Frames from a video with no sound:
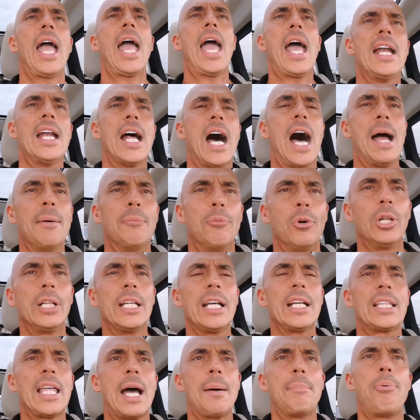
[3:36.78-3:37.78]
And I'm
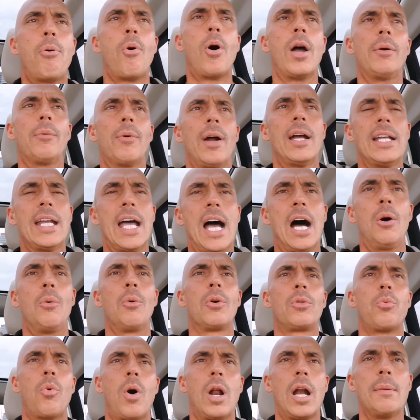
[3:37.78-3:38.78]
really at that point right now
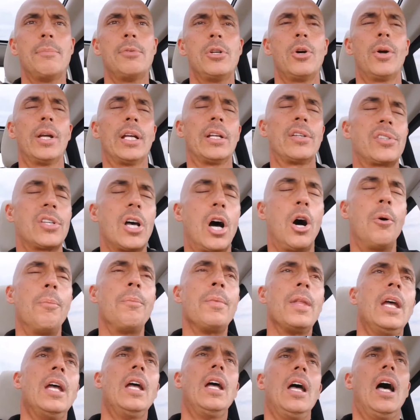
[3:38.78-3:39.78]
with what I'm doing. So,
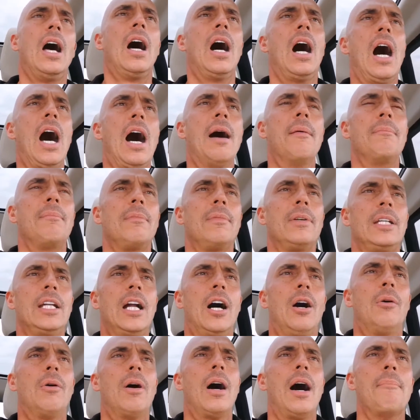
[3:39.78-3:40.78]
um, you
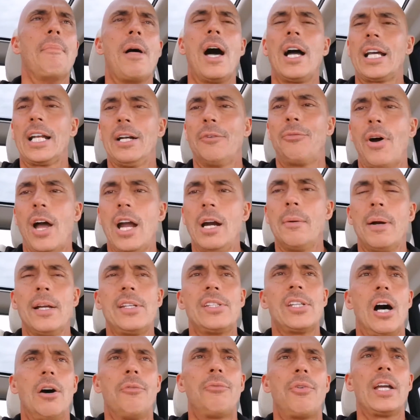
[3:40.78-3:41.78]
know, I'm not going to fire
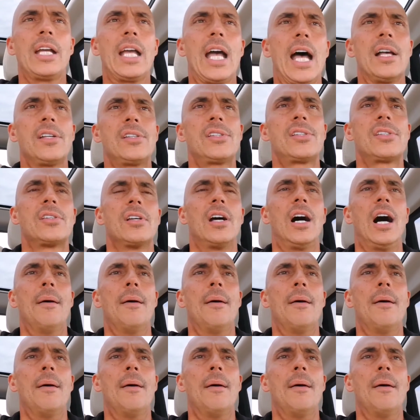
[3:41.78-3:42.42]
myself, I guess.